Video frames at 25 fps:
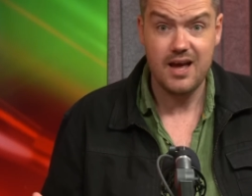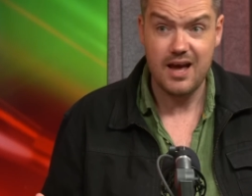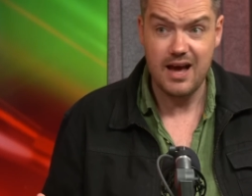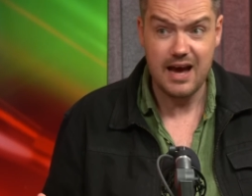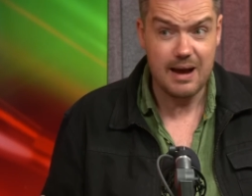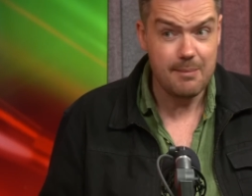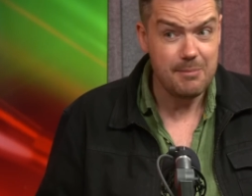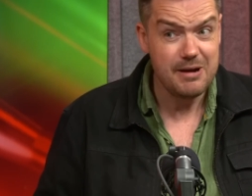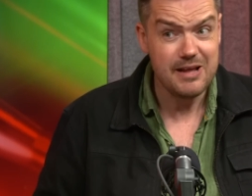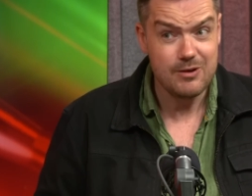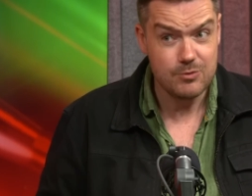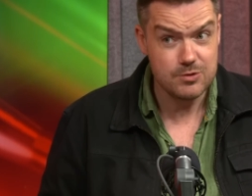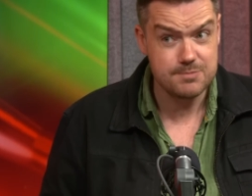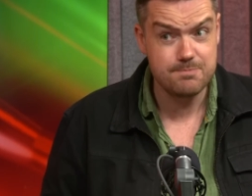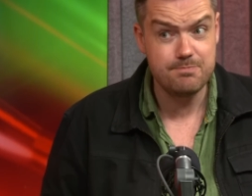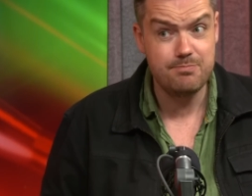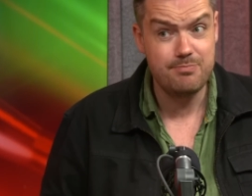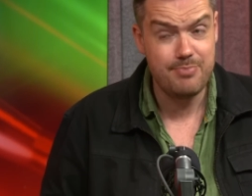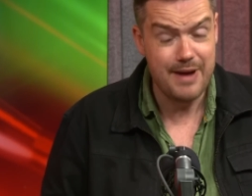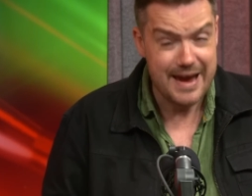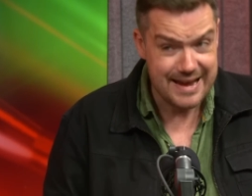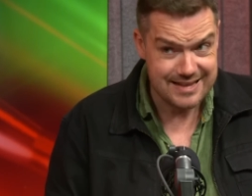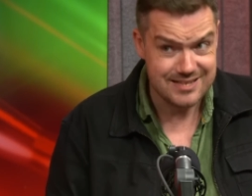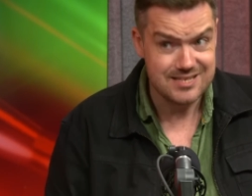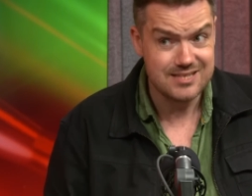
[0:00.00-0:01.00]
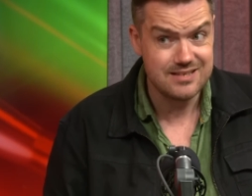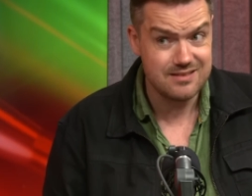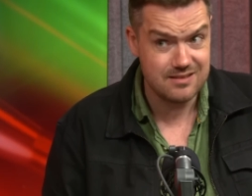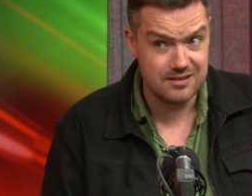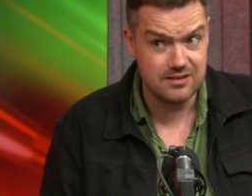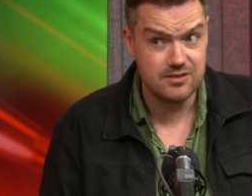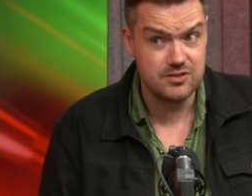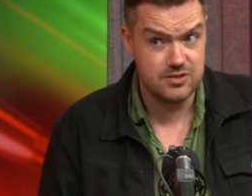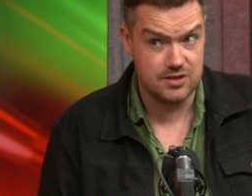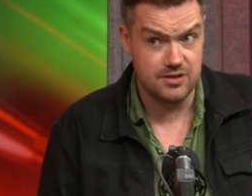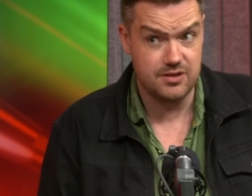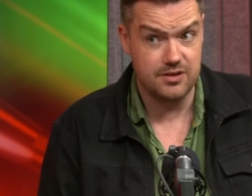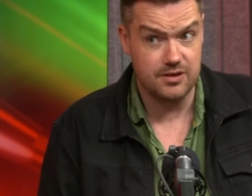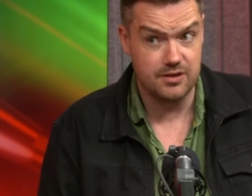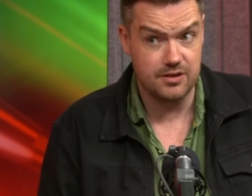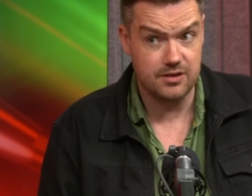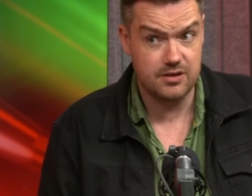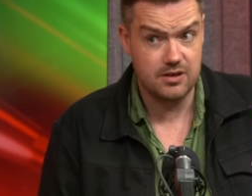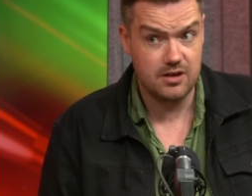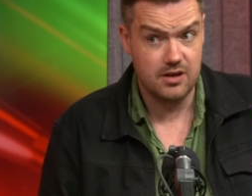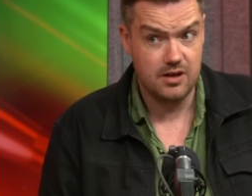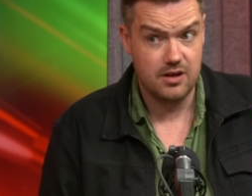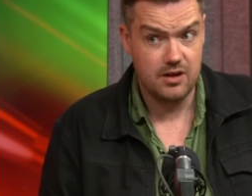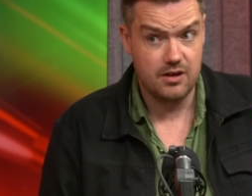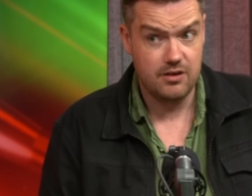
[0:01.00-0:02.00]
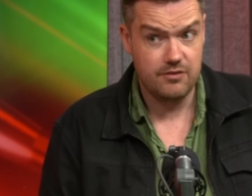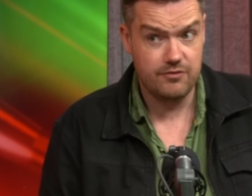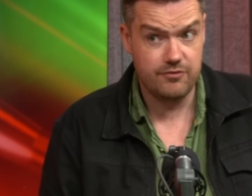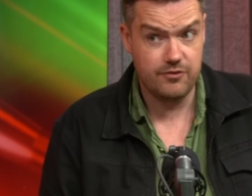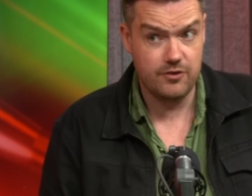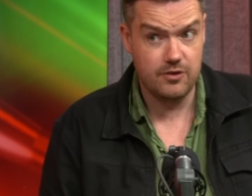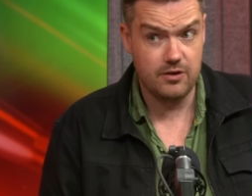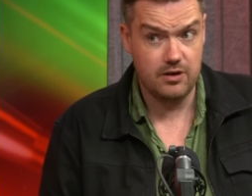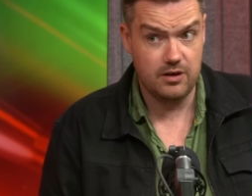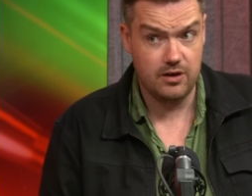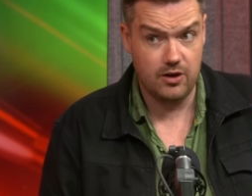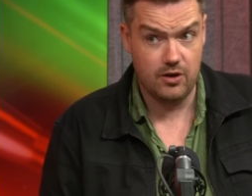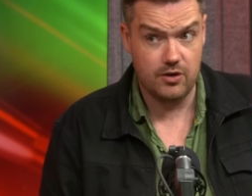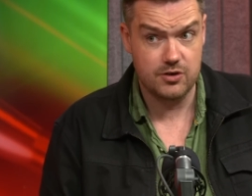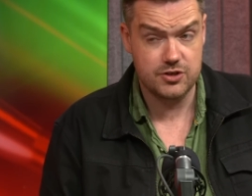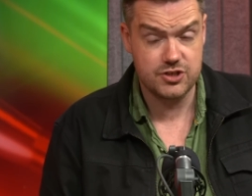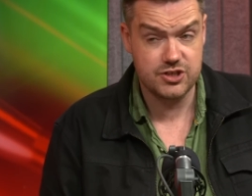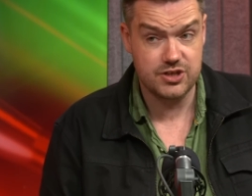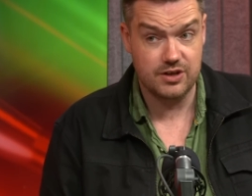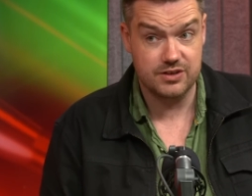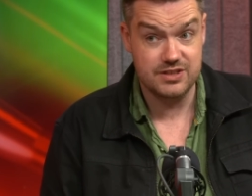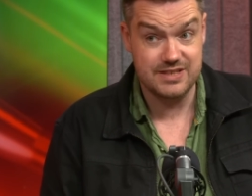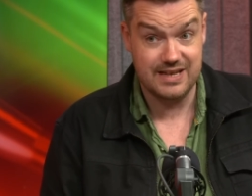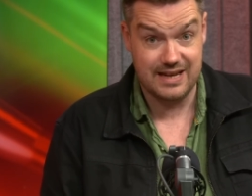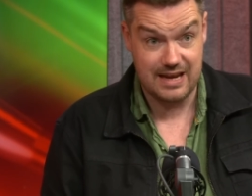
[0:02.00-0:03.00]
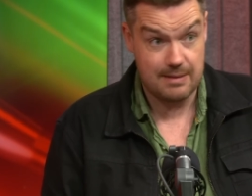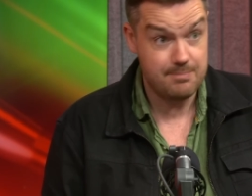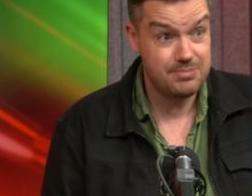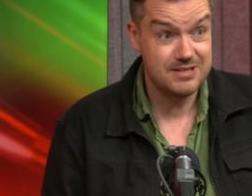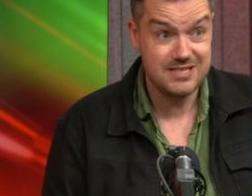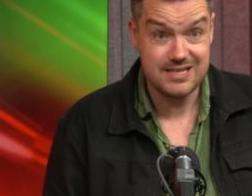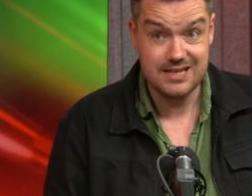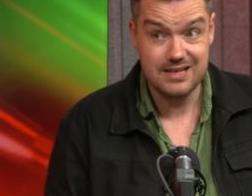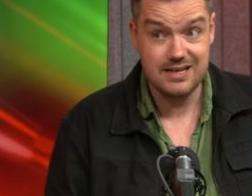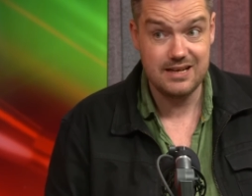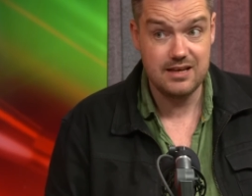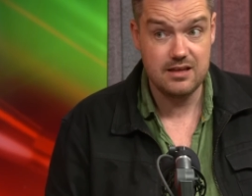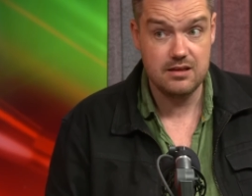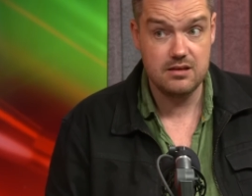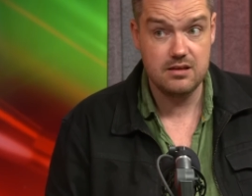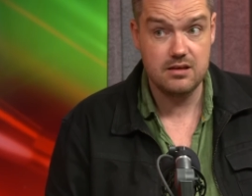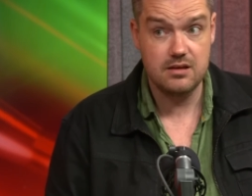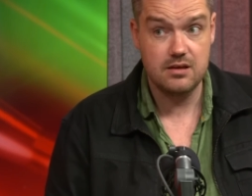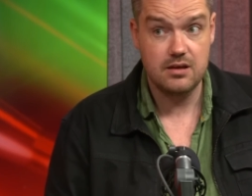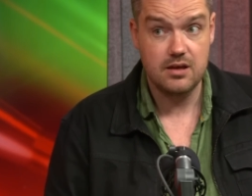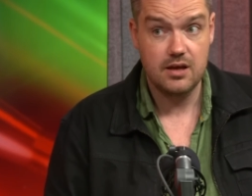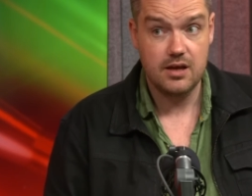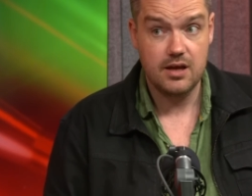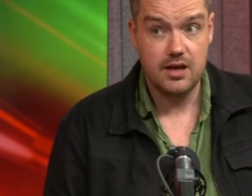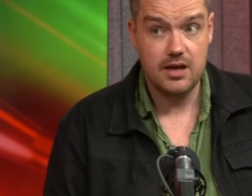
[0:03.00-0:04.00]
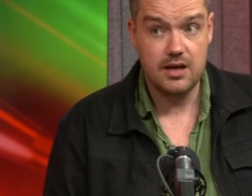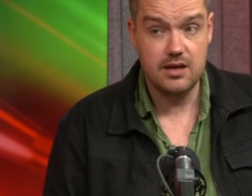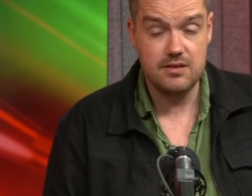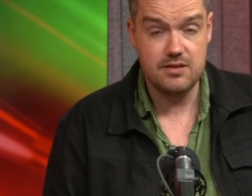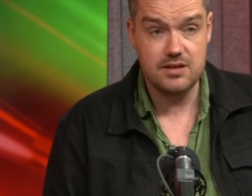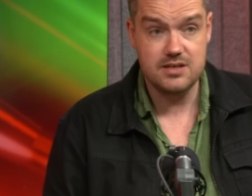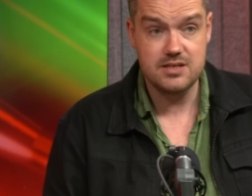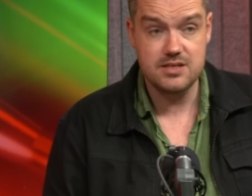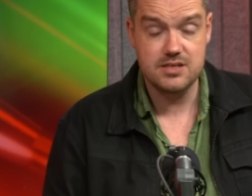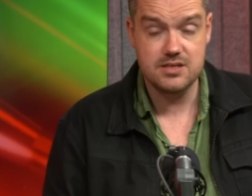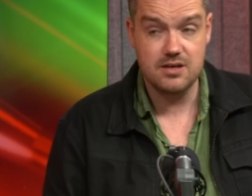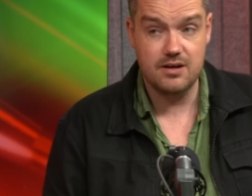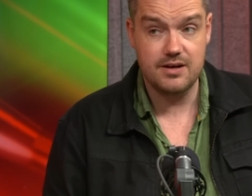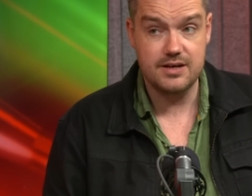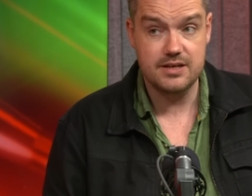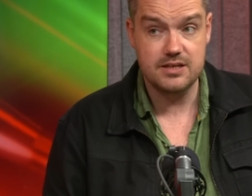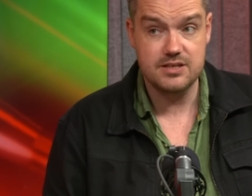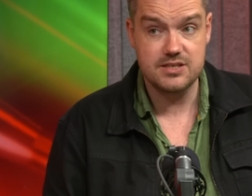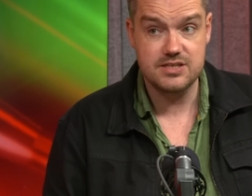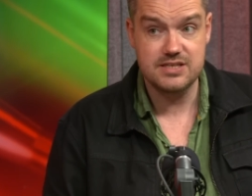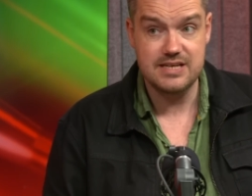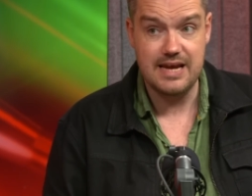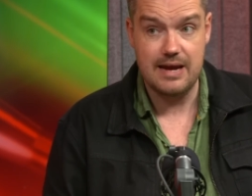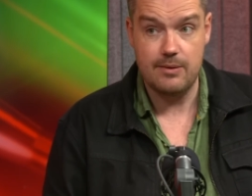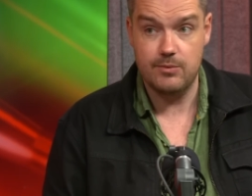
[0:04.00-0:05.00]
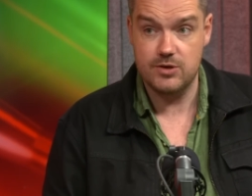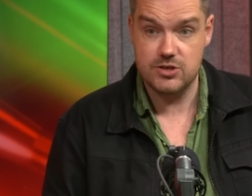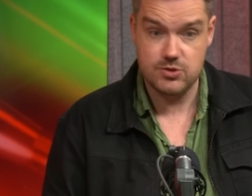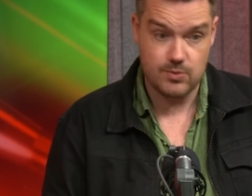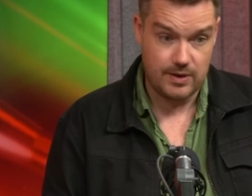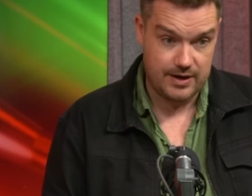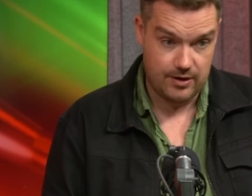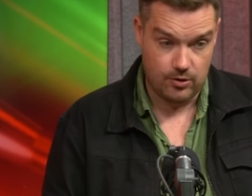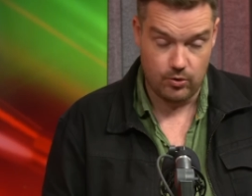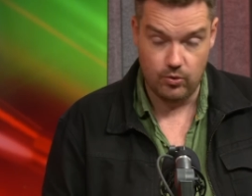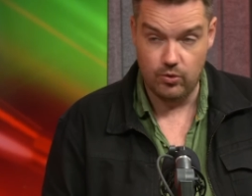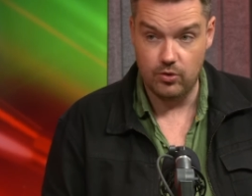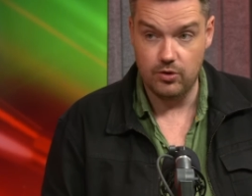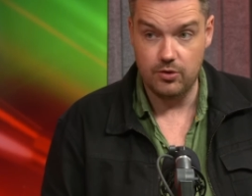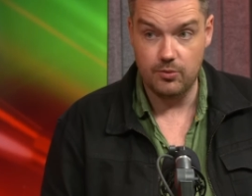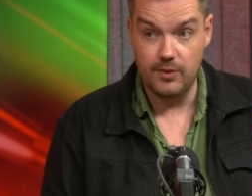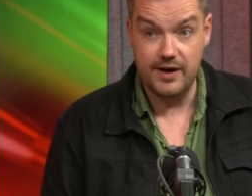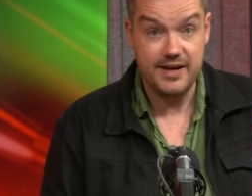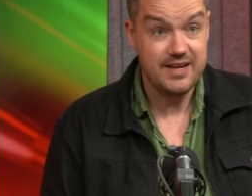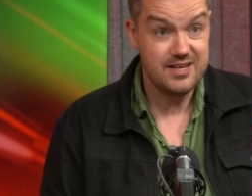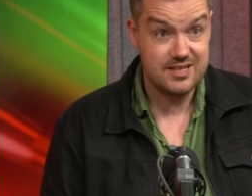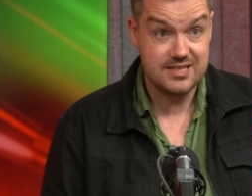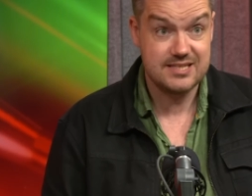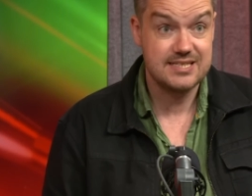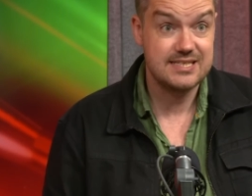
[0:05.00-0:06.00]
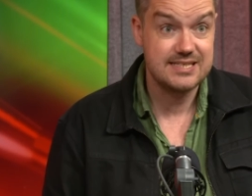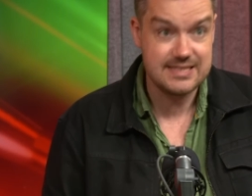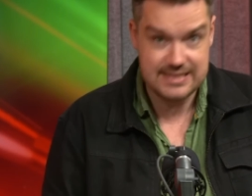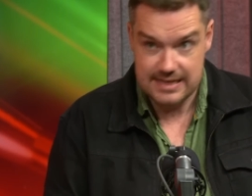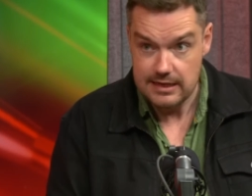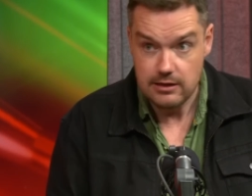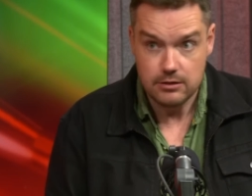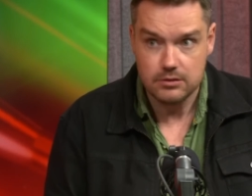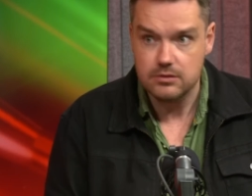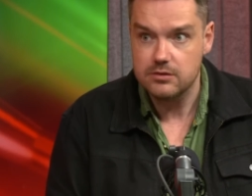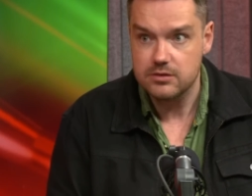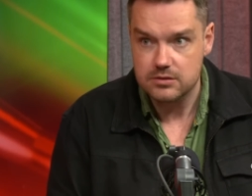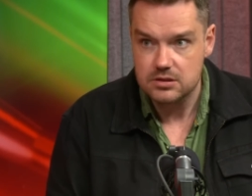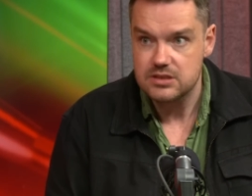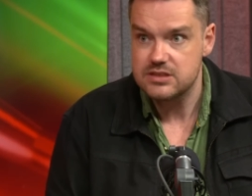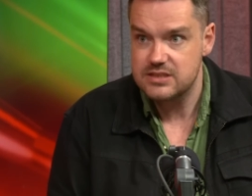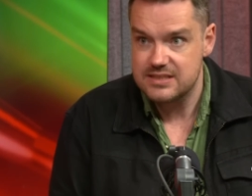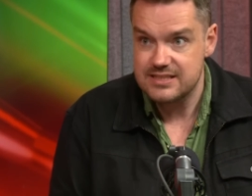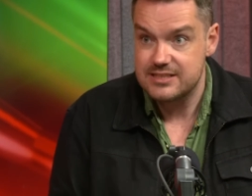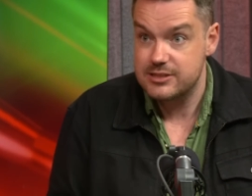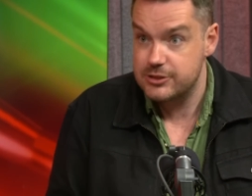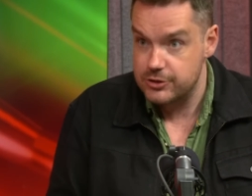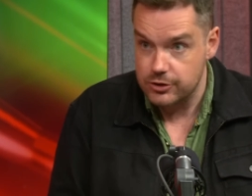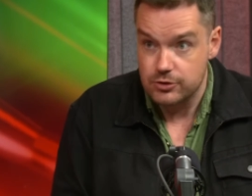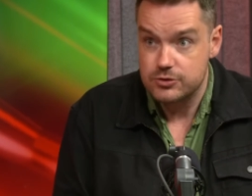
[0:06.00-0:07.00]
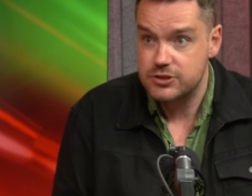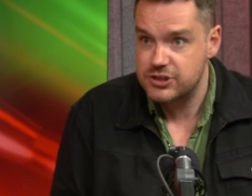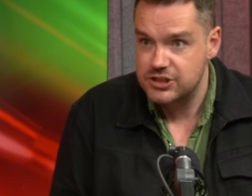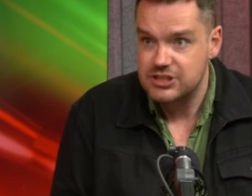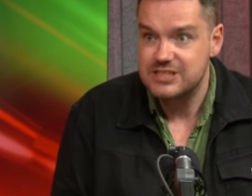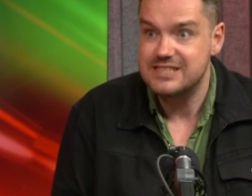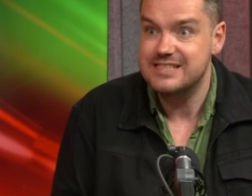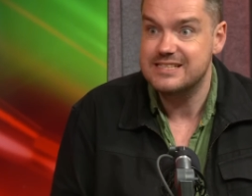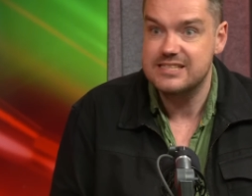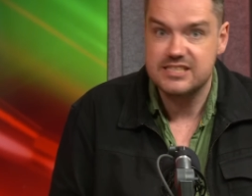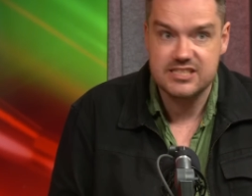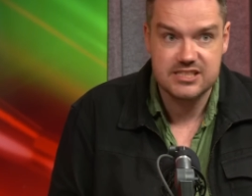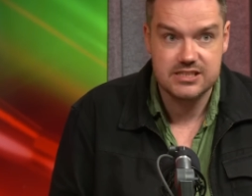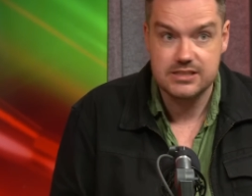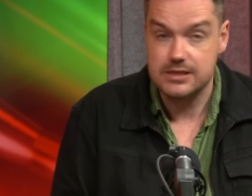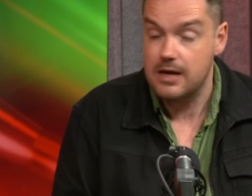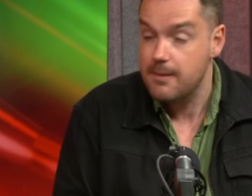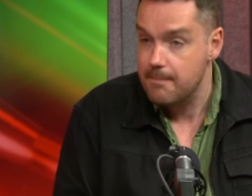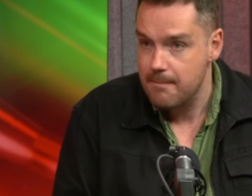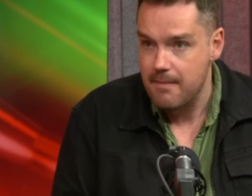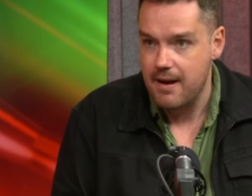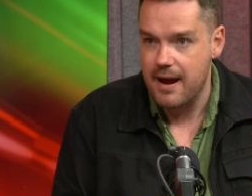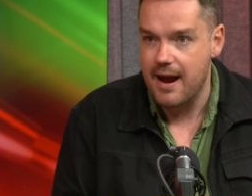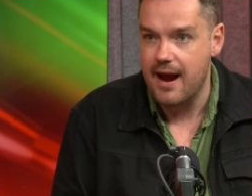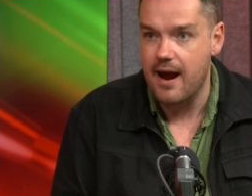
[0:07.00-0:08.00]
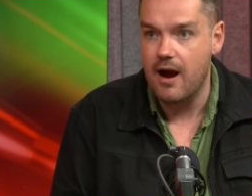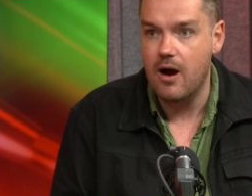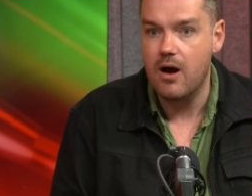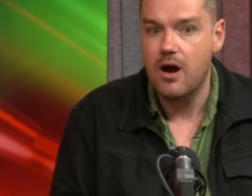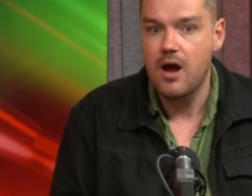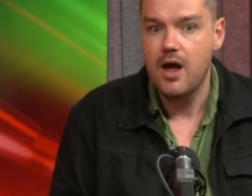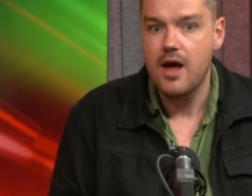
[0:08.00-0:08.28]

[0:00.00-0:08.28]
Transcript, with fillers: I mean, he was better than Dirk for large chunks of that game, particularly in the deciding set, which went all the way. He still lost it somehow.